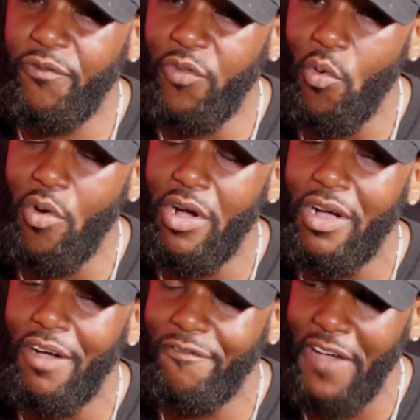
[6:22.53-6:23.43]

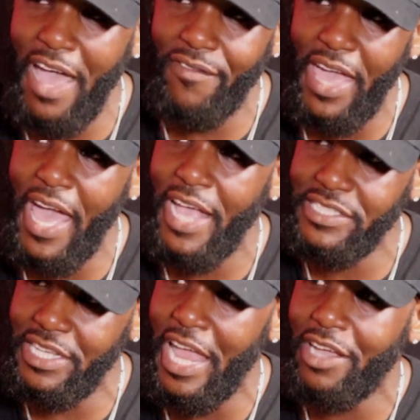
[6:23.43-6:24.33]
4 or 5
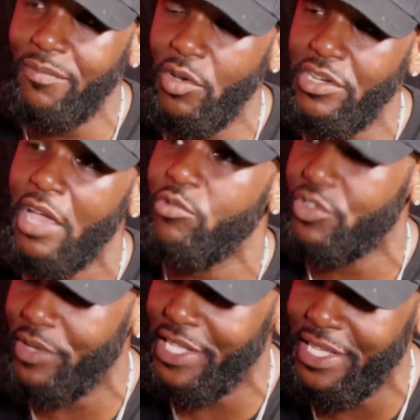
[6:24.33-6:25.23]
guys in our community that
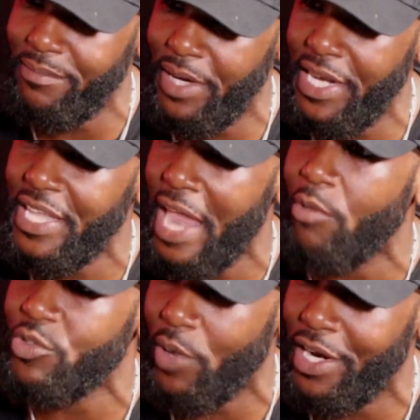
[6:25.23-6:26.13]
was really getting money, and I
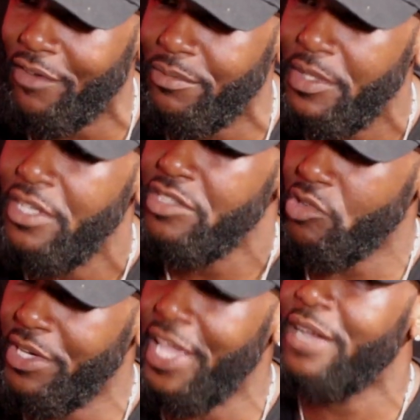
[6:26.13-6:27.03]
was one of them.
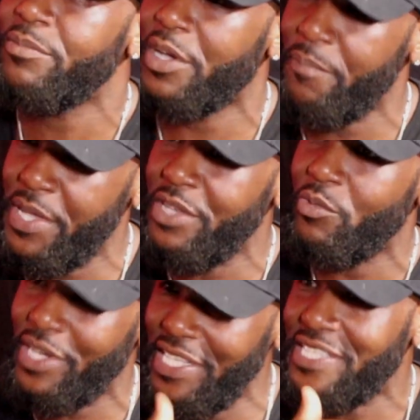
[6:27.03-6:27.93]
So now I'm competing
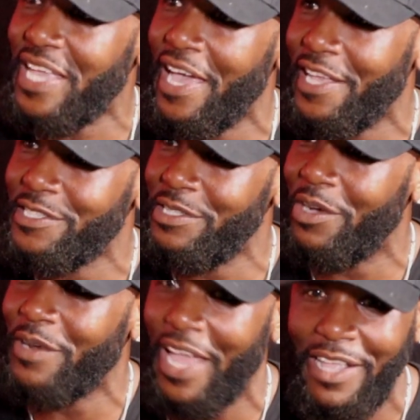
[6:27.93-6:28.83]
with these guys,
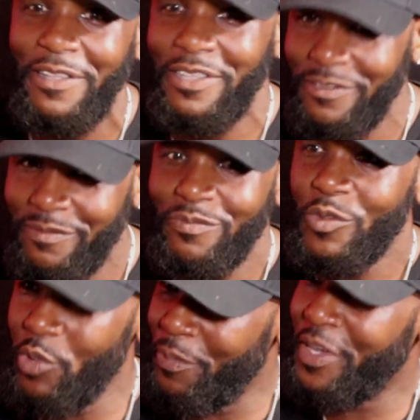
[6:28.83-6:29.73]
like
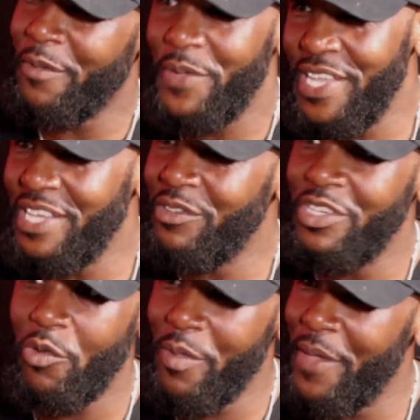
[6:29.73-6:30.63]
we
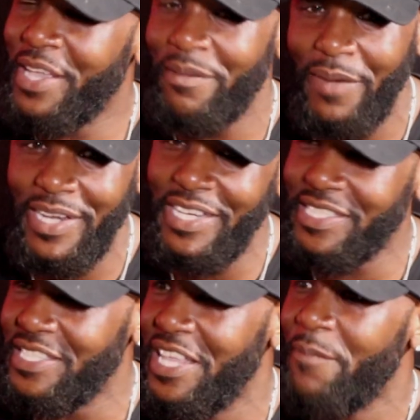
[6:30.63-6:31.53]
competing, we making money,
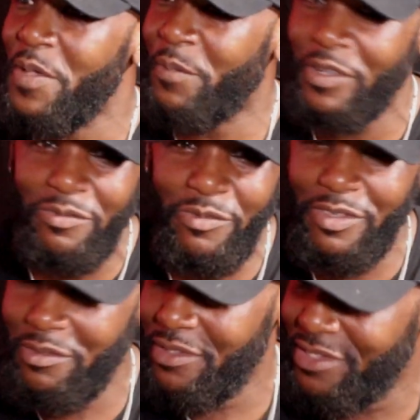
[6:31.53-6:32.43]
this and that, people
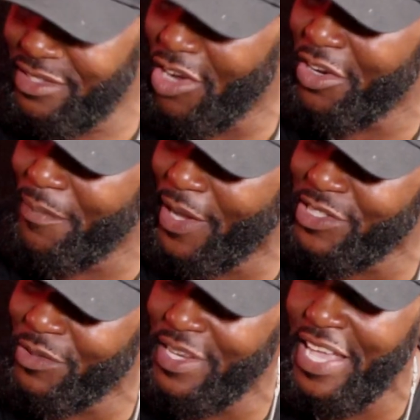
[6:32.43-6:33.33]
talking
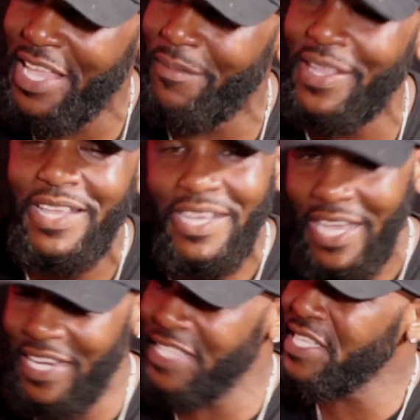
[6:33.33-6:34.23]
about your name,
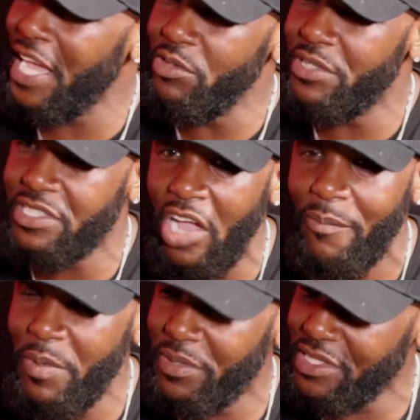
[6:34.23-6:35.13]
and that's how I usually
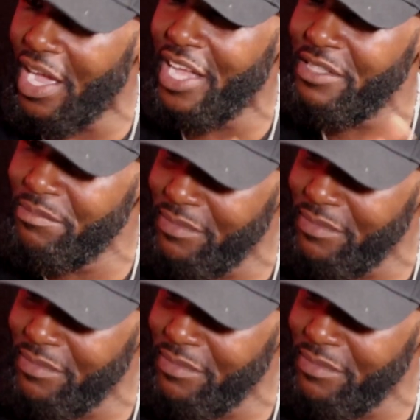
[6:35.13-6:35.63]
start. People start